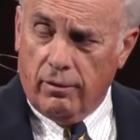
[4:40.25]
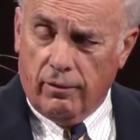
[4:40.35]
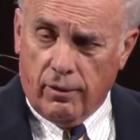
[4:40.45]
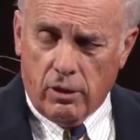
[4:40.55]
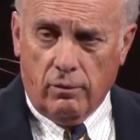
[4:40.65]

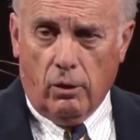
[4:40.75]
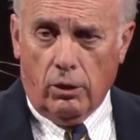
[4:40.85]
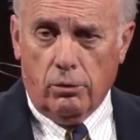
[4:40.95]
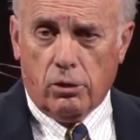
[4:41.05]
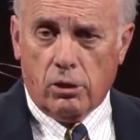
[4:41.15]
First of
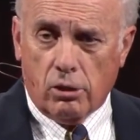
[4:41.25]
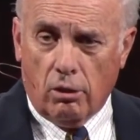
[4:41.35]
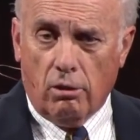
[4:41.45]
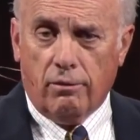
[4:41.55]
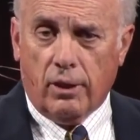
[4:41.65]
all, you
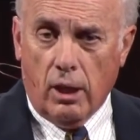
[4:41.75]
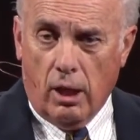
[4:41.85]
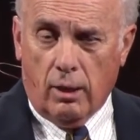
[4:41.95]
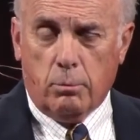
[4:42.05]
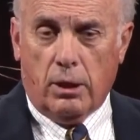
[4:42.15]
serve
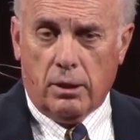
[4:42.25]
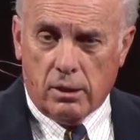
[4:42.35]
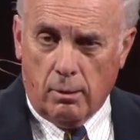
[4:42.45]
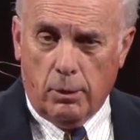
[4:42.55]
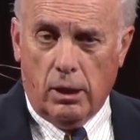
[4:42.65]
God by the
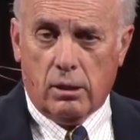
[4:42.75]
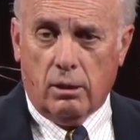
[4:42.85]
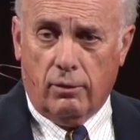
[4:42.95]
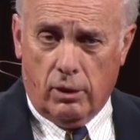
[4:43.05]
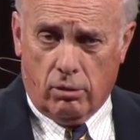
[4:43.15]

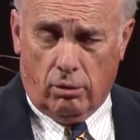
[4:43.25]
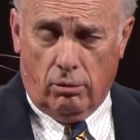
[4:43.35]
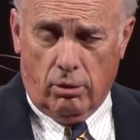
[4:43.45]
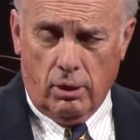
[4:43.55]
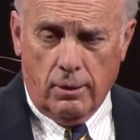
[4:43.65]
dissemination of His
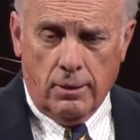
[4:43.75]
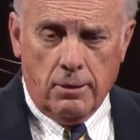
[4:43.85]
truth.